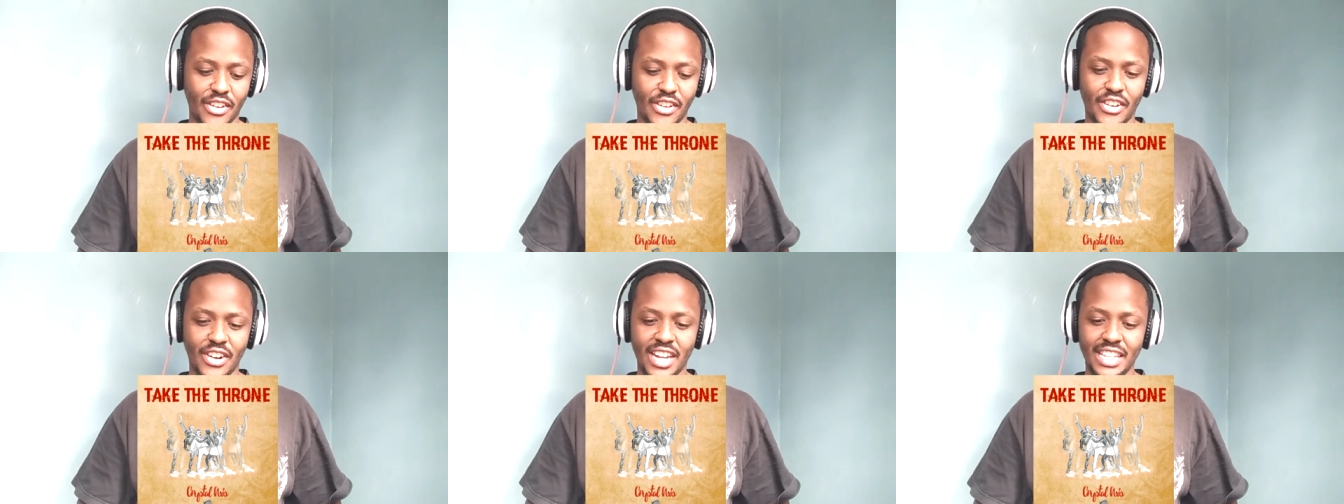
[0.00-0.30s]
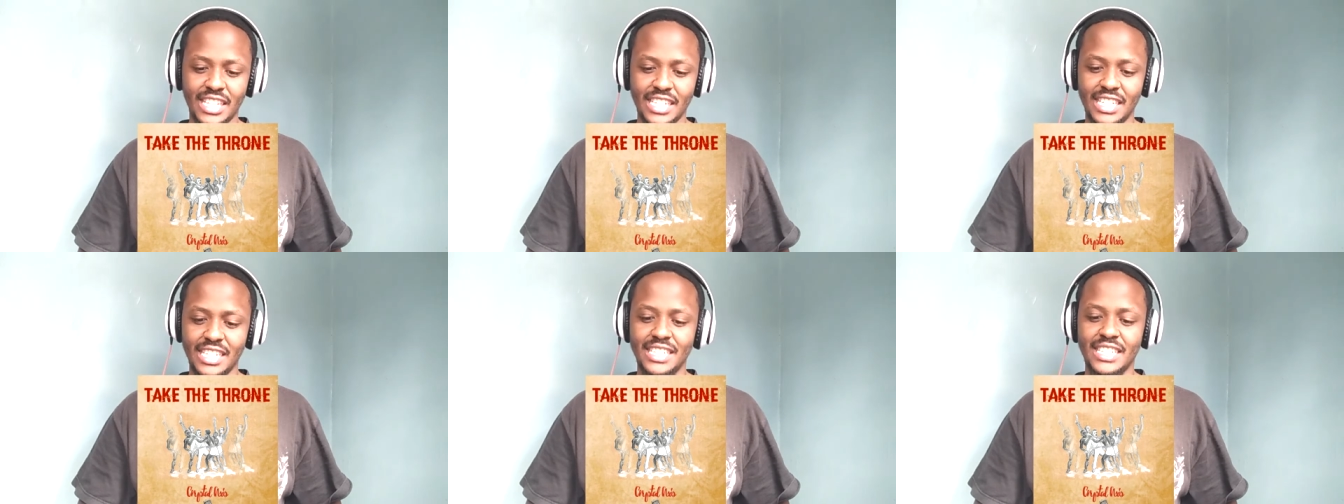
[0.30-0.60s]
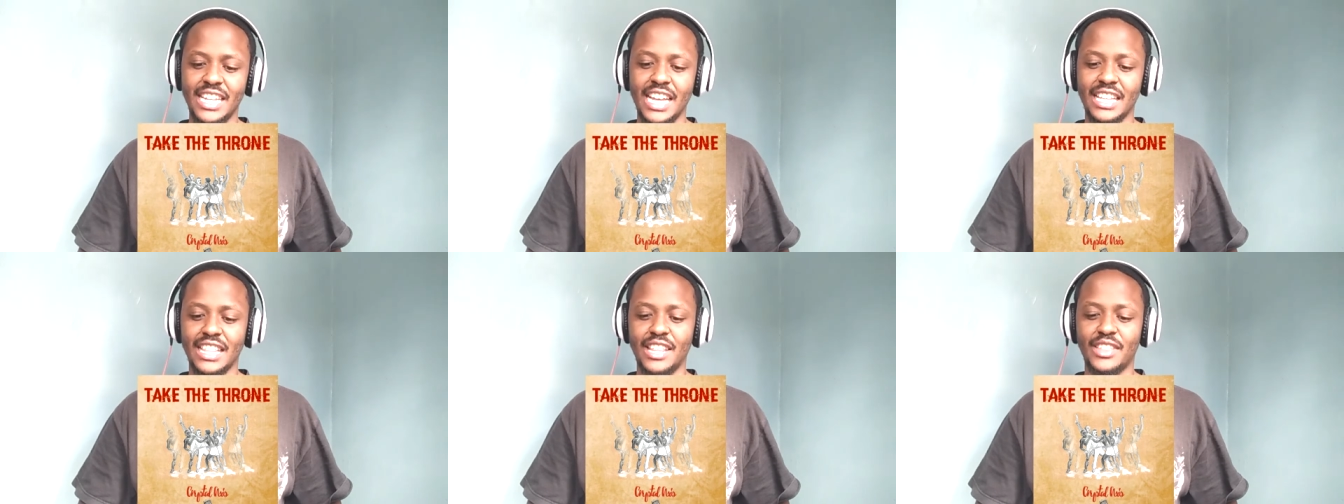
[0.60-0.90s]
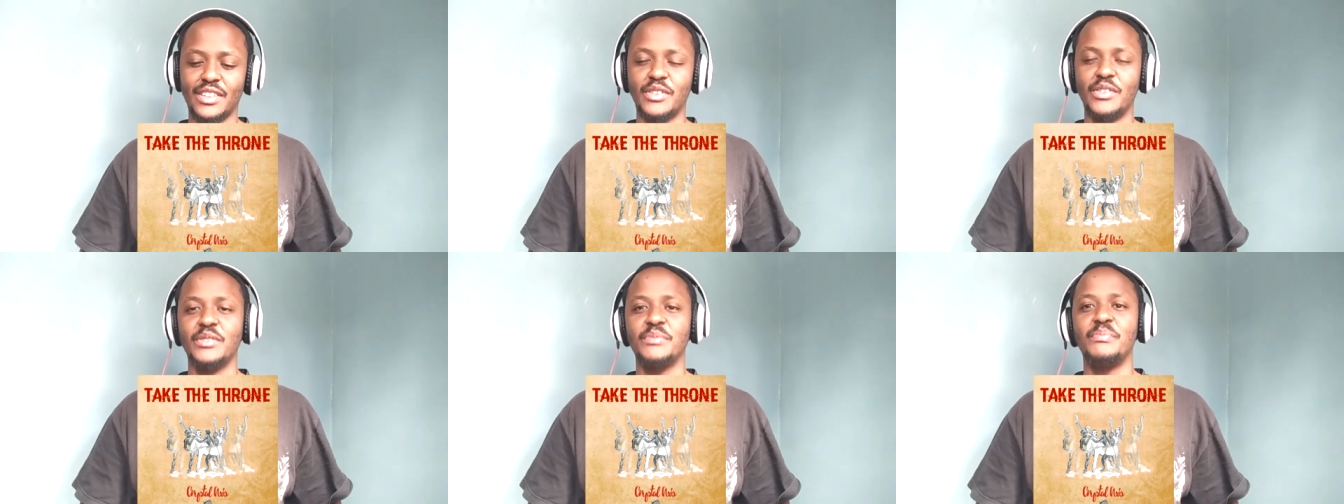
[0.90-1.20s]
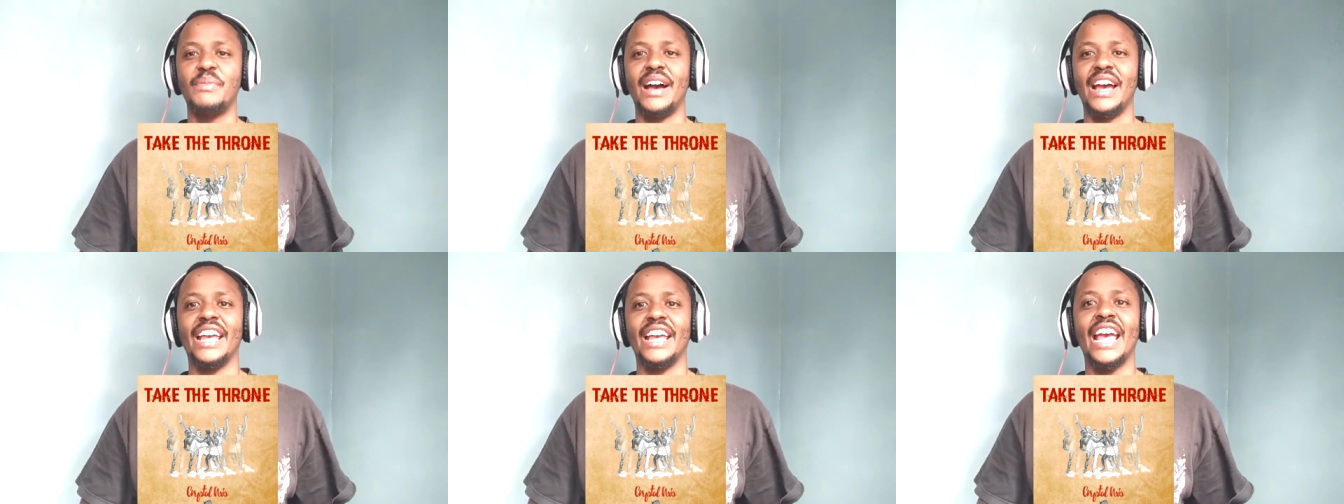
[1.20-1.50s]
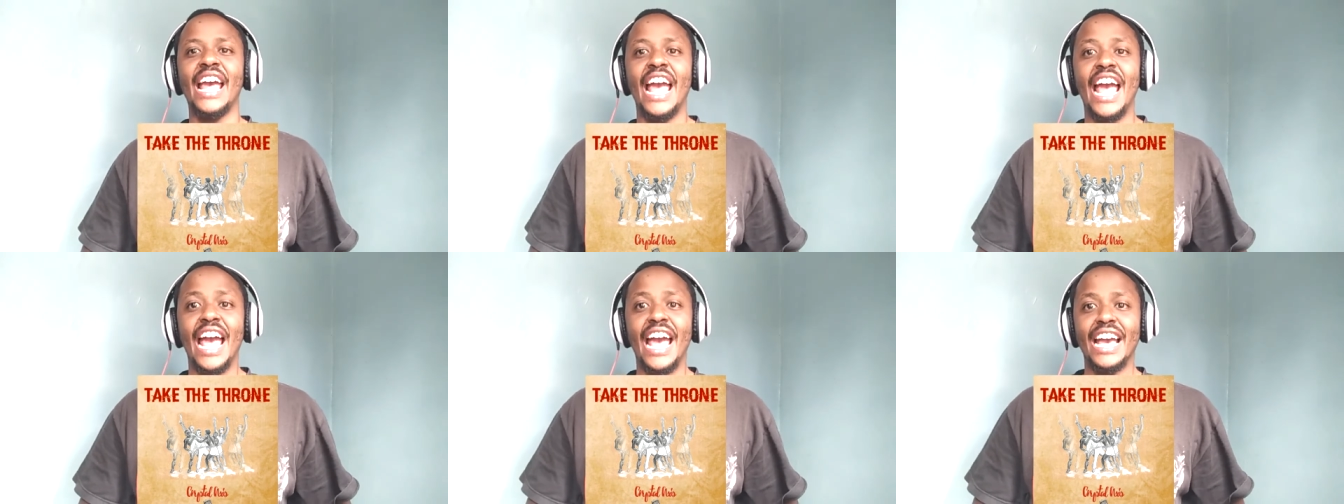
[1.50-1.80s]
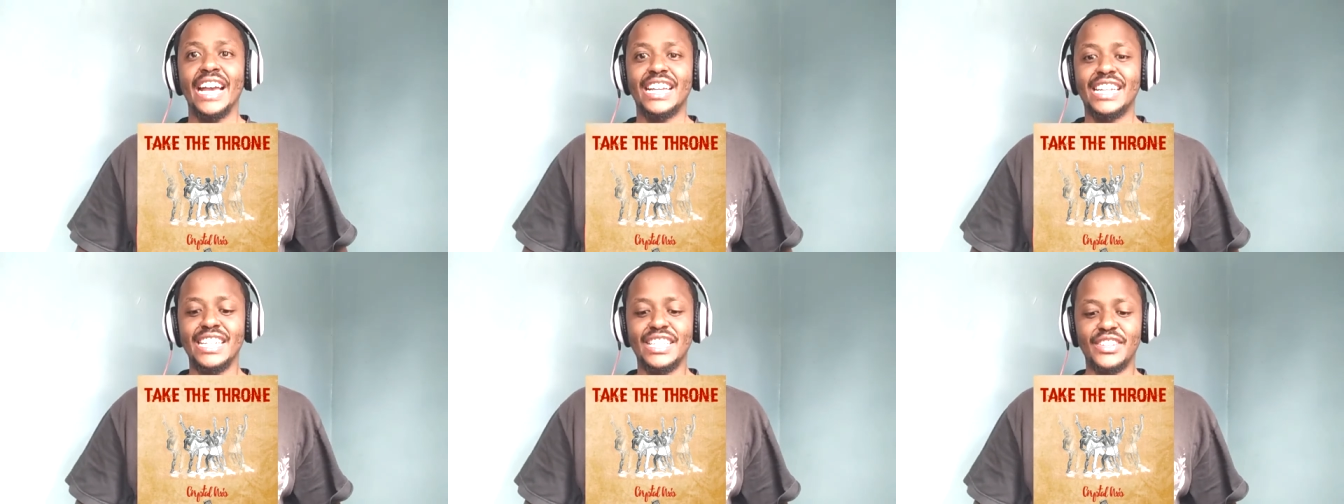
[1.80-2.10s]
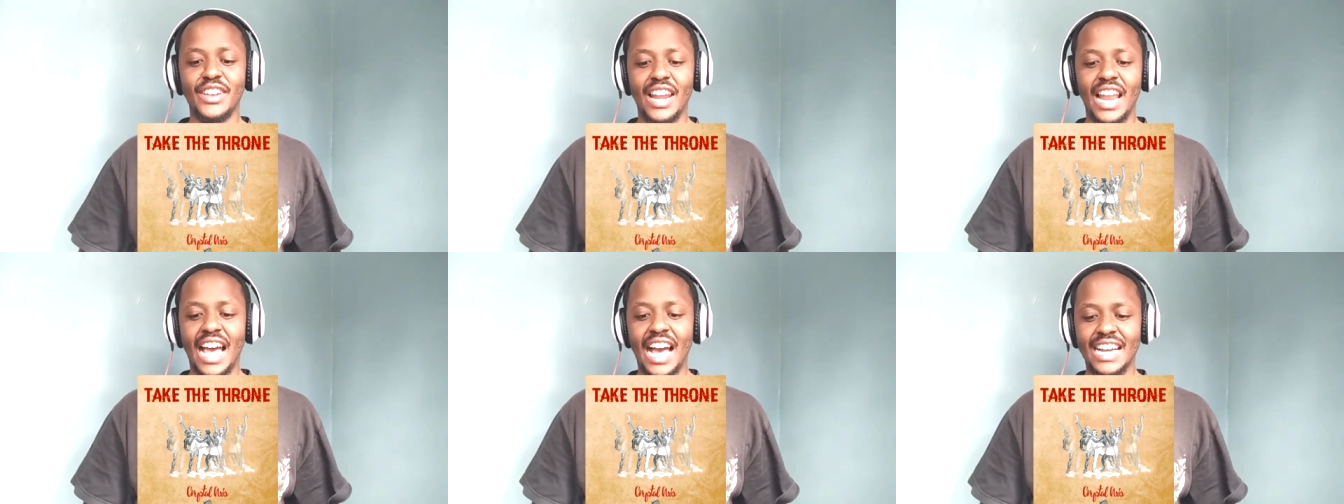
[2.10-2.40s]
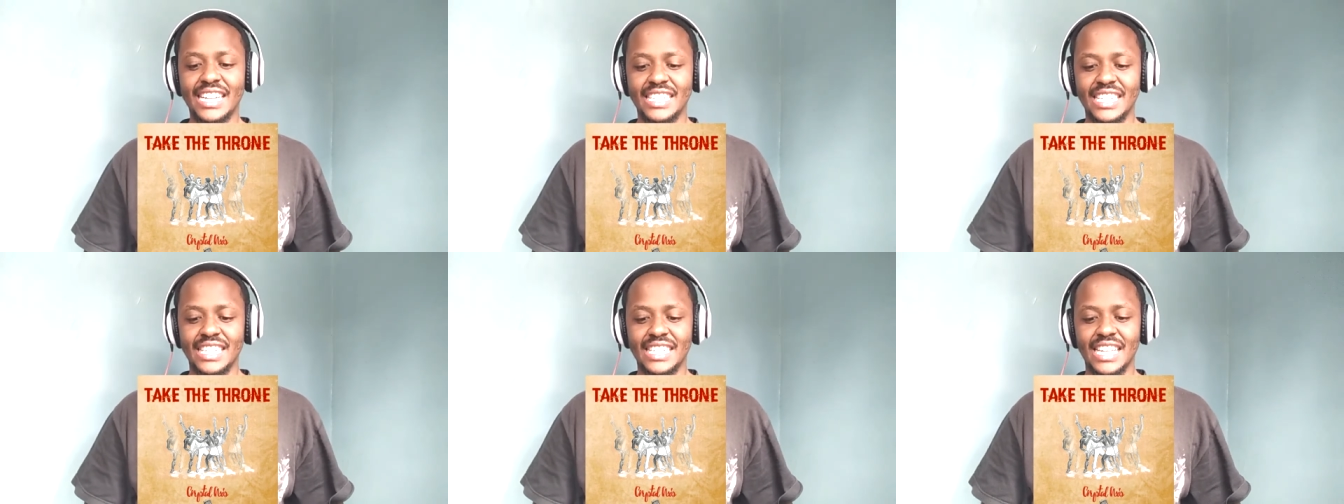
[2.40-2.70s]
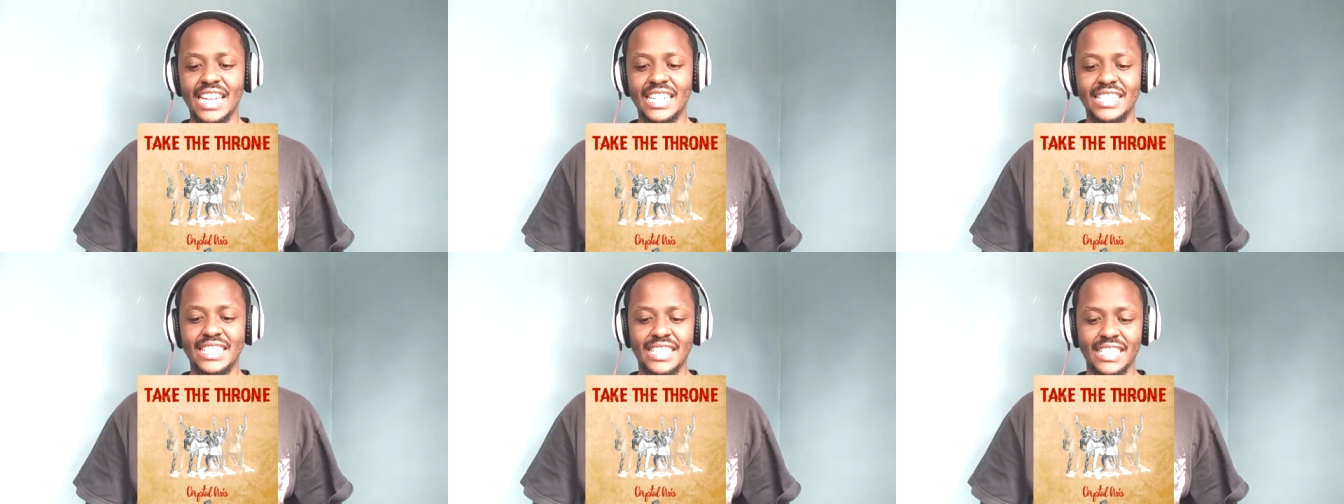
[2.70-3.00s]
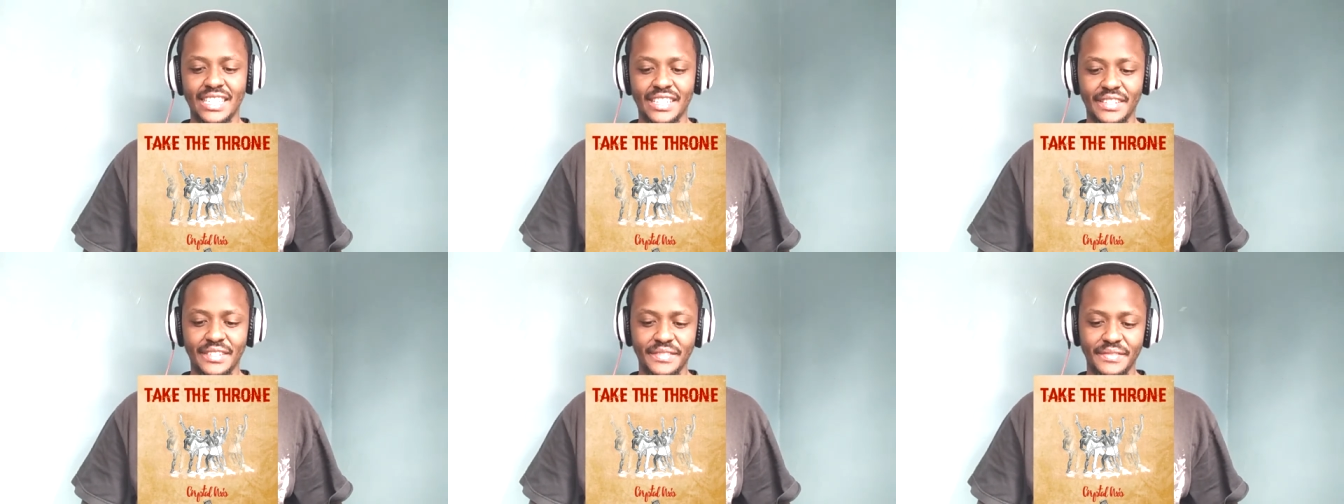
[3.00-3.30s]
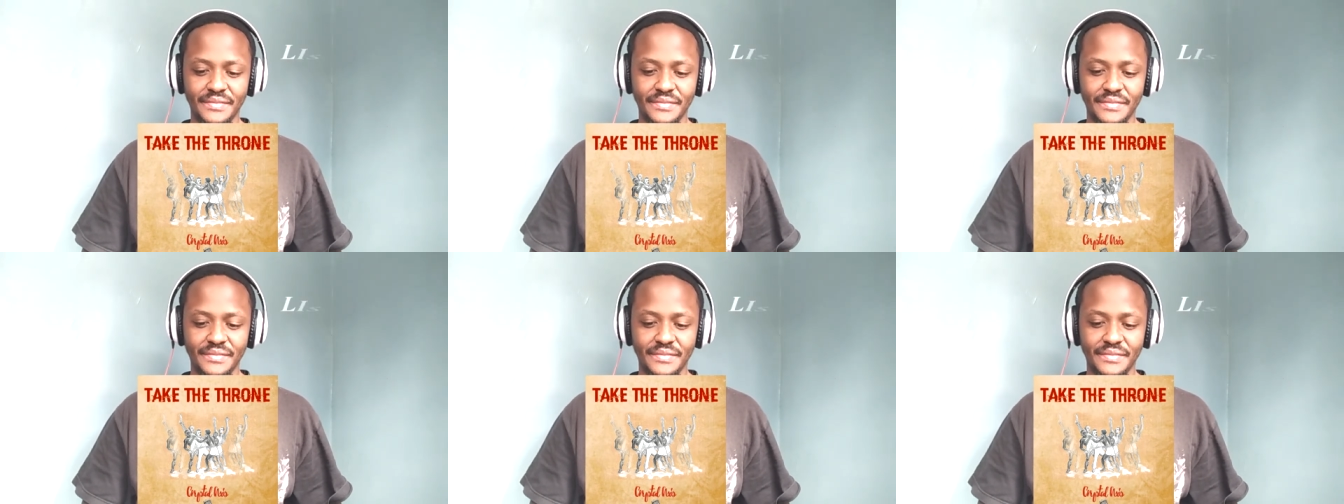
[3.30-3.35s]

Alright, this is Take the Throne by Crystal Axis. Let's see.